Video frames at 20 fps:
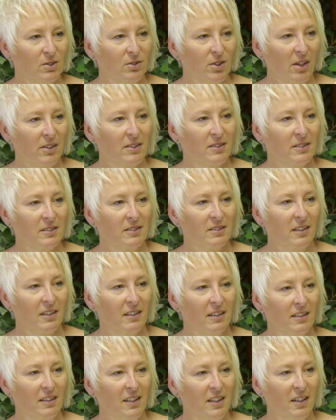on us,
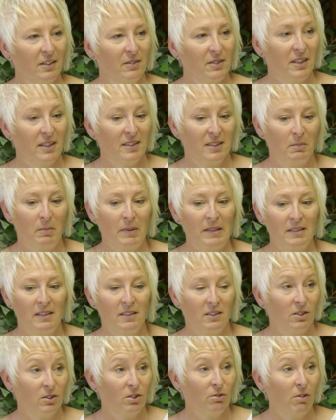as a
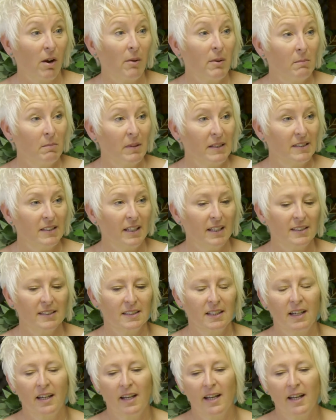business, as a growing business.